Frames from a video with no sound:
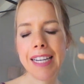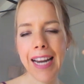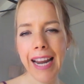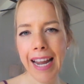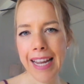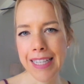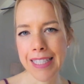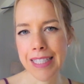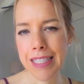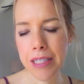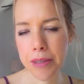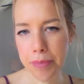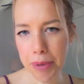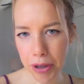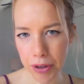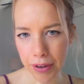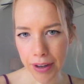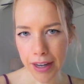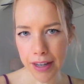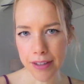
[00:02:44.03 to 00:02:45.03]

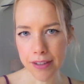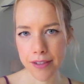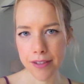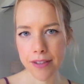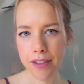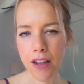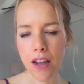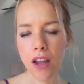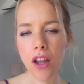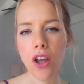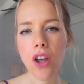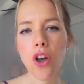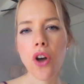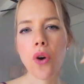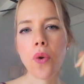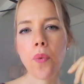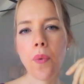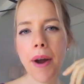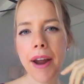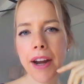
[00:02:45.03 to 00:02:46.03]
experience
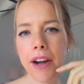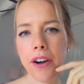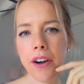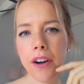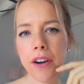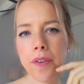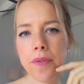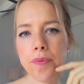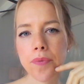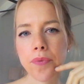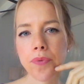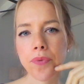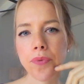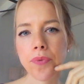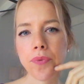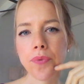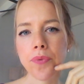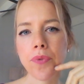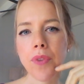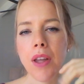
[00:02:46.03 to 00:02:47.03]
where
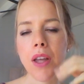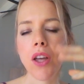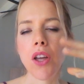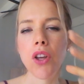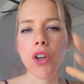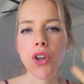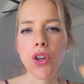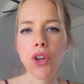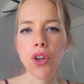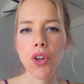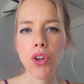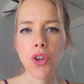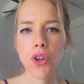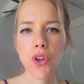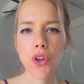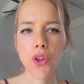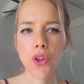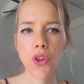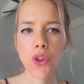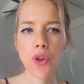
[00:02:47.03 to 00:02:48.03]

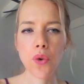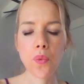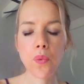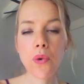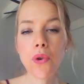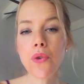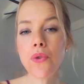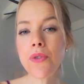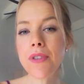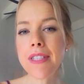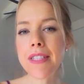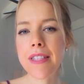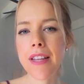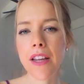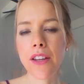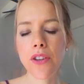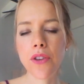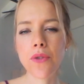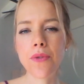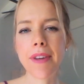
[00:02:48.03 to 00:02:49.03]
the wounds
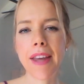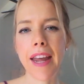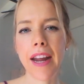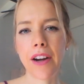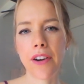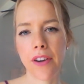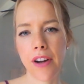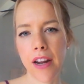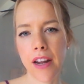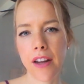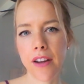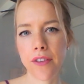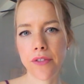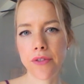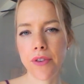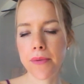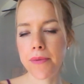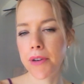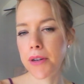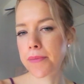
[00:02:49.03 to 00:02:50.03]
that you carry
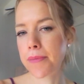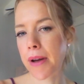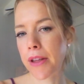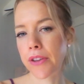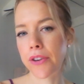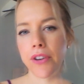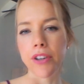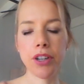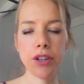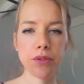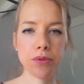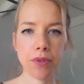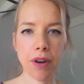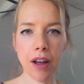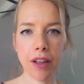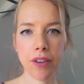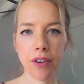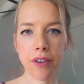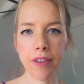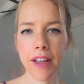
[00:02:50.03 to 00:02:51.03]
from your mother and your
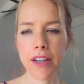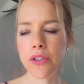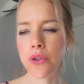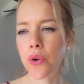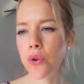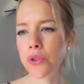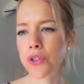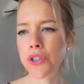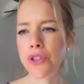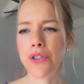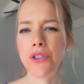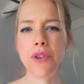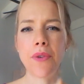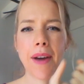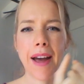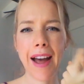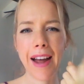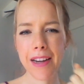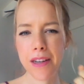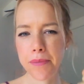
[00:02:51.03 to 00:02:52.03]
father that told you you
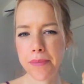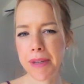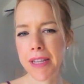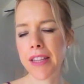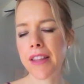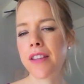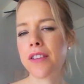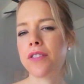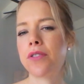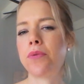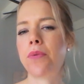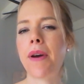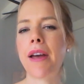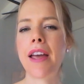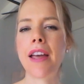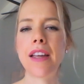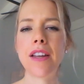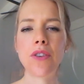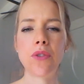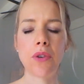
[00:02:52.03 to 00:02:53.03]
had to be this
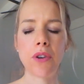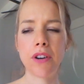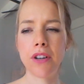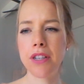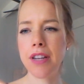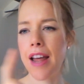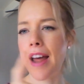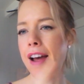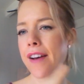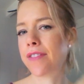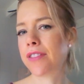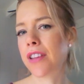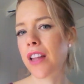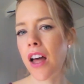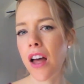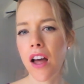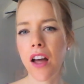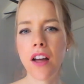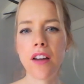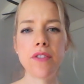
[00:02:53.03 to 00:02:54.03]
way in order to have
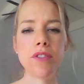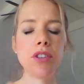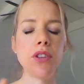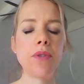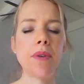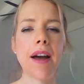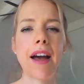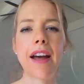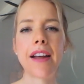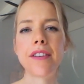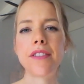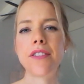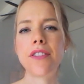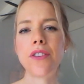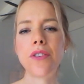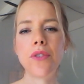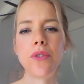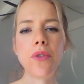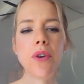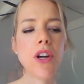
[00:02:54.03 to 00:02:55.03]
love, you had
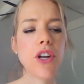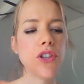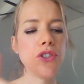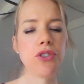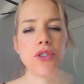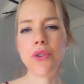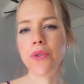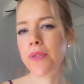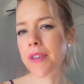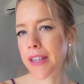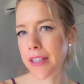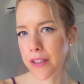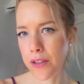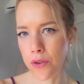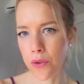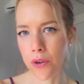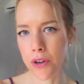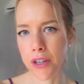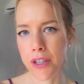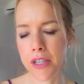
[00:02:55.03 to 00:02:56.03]
to do this in
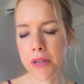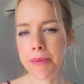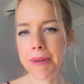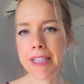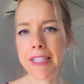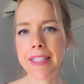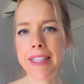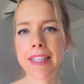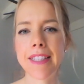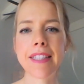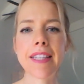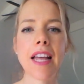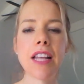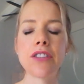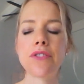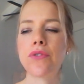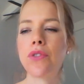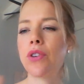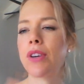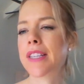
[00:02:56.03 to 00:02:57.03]
order to be
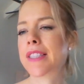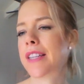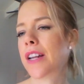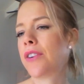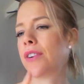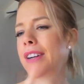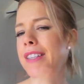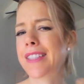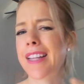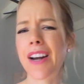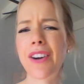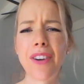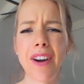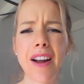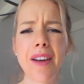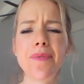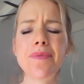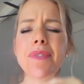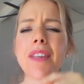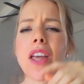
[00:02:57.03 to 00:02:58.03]
successful,
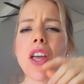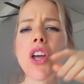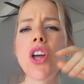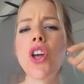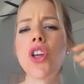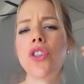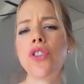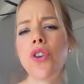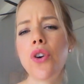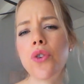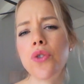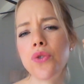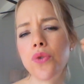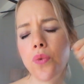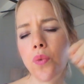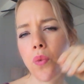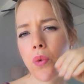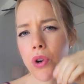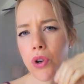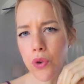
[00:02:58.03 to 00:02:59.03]
etc., those
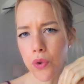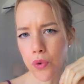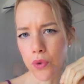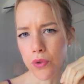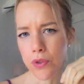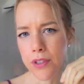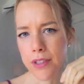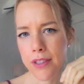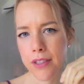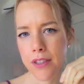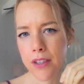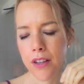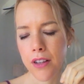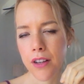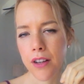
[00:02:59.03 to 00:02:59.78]
wounds